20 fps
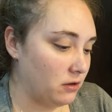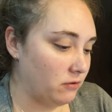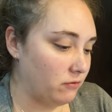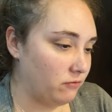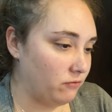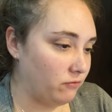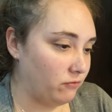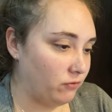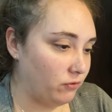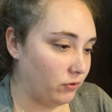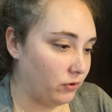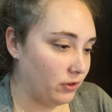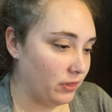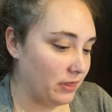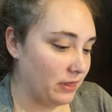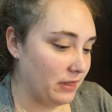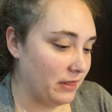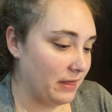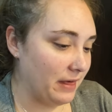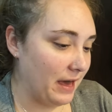for
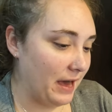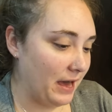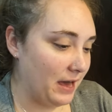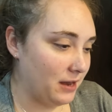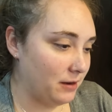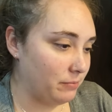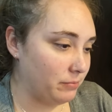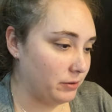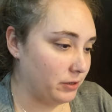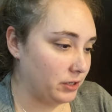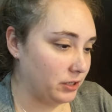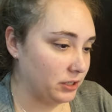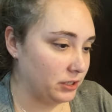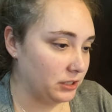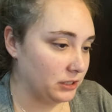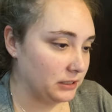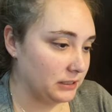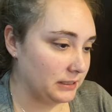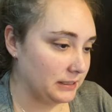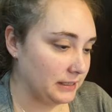that
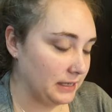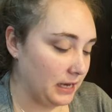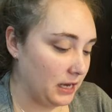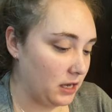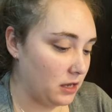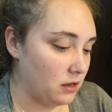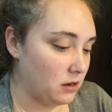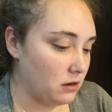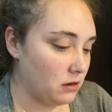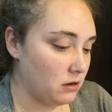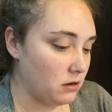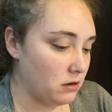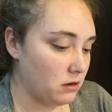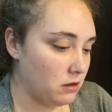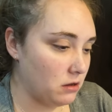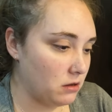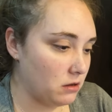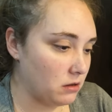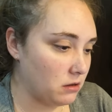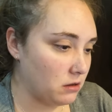person.
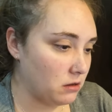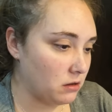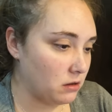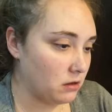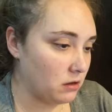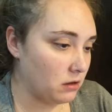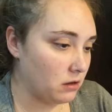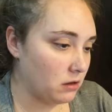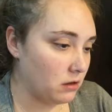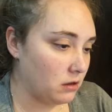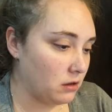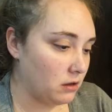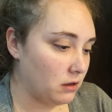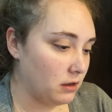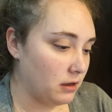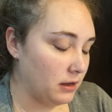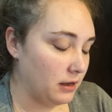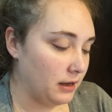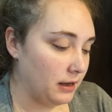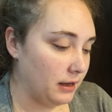
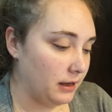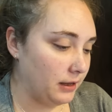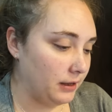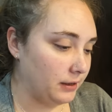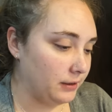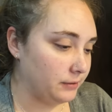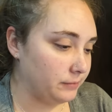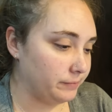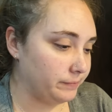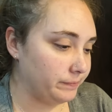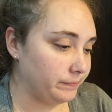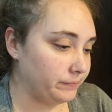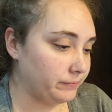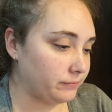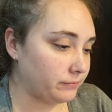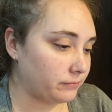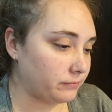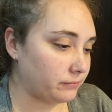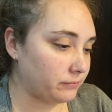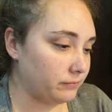Um,
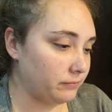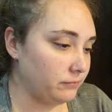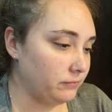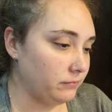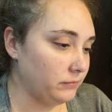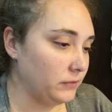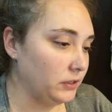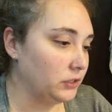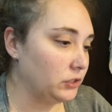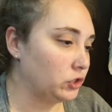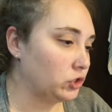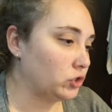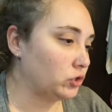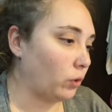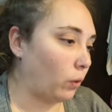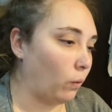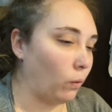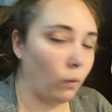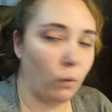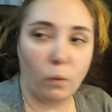
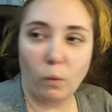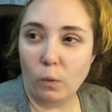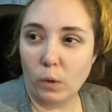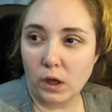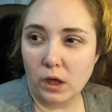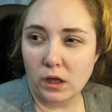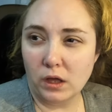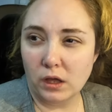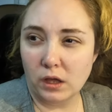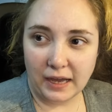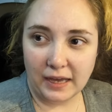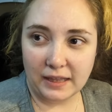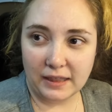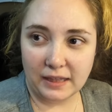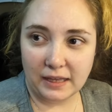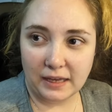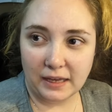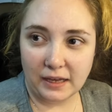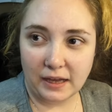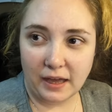so I
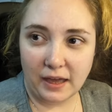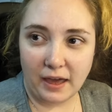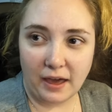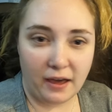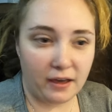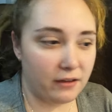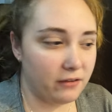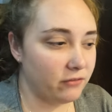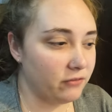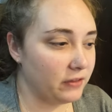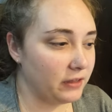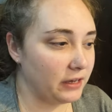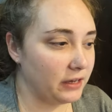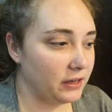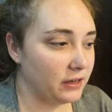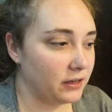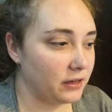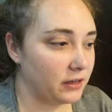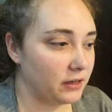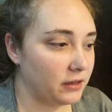think I have like,